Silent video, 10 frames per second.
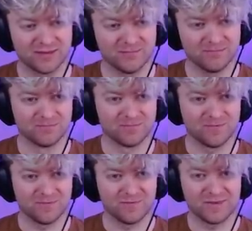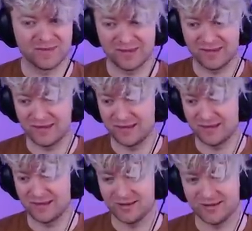Hmm.
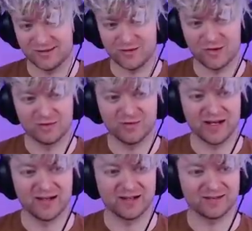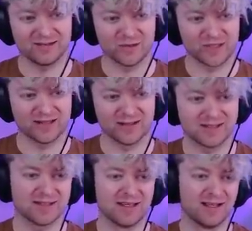Strong player. Okay,
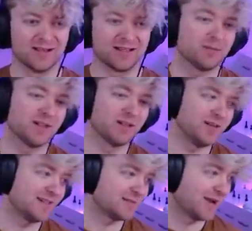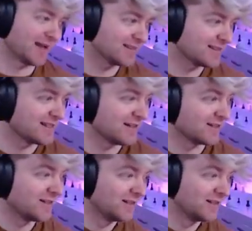let's let's bring the pieces back to the center.